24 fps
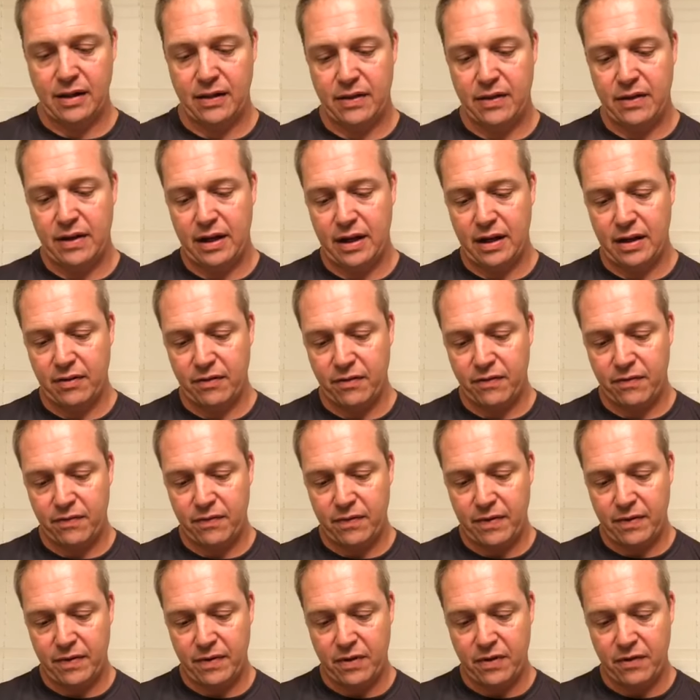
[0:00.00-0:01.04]
Then
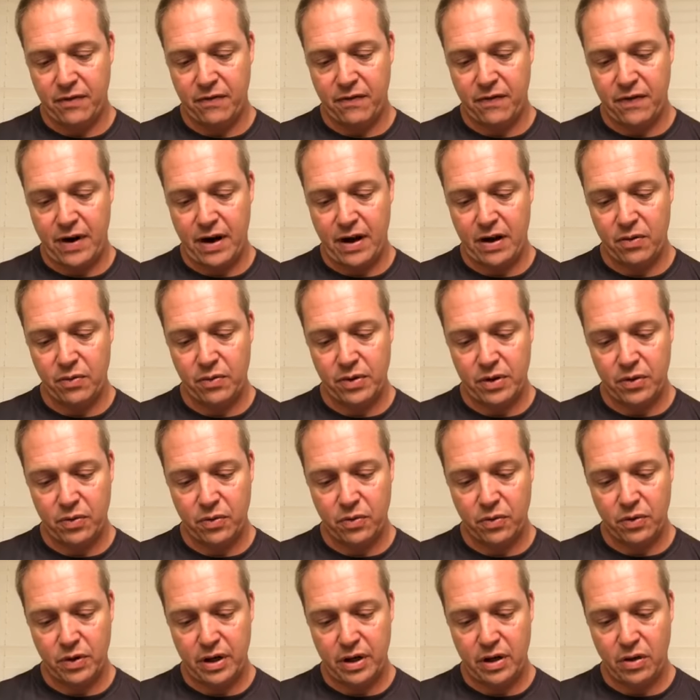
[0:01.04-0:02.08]
the following
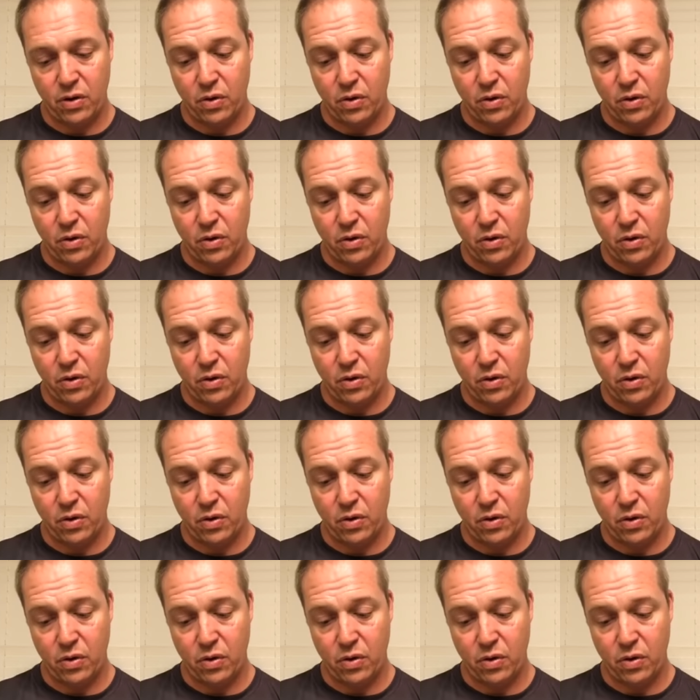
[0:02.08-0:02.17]
week,